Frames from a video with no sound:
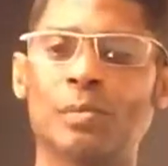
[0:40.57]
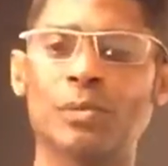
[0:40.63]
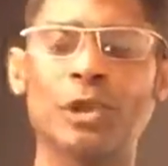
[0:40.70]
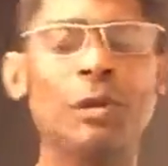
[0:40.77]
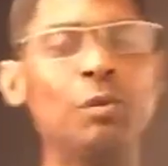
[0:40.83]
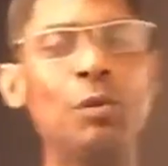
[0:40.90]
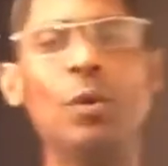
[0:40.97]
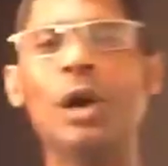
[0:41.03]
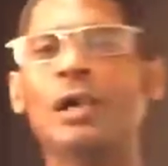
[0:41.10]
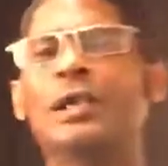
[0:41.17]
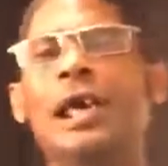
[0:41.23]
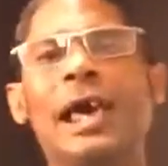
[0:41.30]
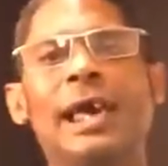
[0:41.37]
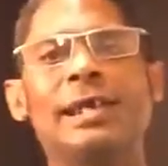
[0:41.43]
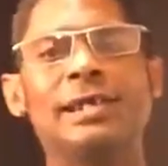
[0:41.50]
Number one,
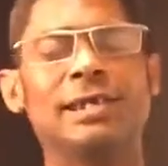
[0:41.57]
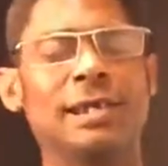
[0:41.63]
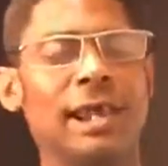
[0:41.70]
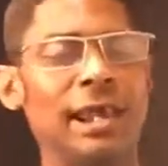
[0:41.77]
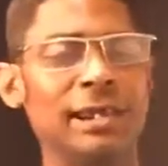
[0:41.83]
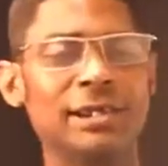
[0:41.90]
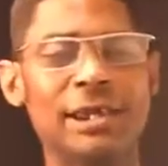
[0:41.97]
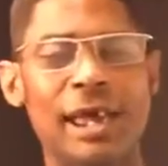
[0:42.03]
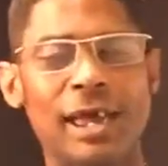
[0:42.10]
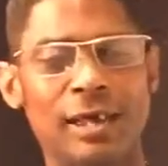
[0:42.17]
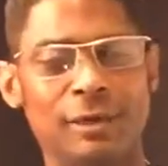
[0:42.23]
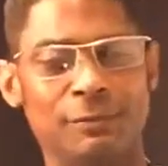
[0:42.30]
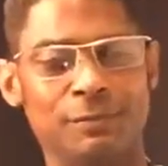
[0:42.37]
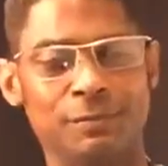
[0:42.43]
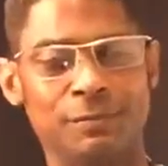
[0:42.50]
guys, is
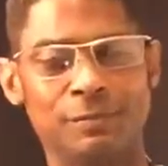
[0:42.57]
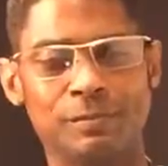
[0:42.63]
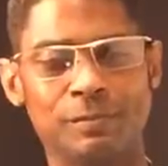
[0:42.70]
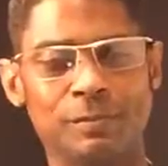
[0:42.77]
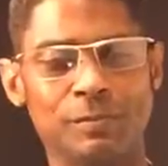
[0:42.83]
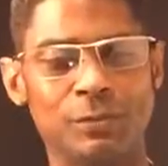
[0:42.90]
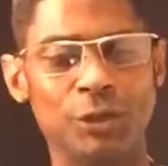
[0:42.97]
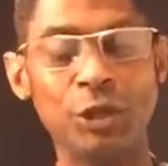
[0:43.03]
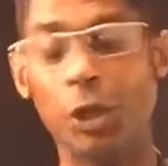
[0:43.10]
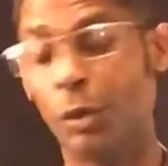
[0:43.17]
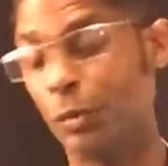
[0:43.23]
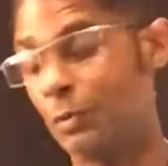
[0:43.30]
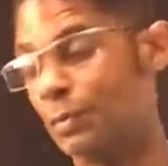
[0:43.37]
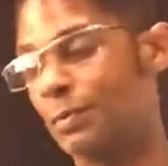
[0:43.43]
that, you know,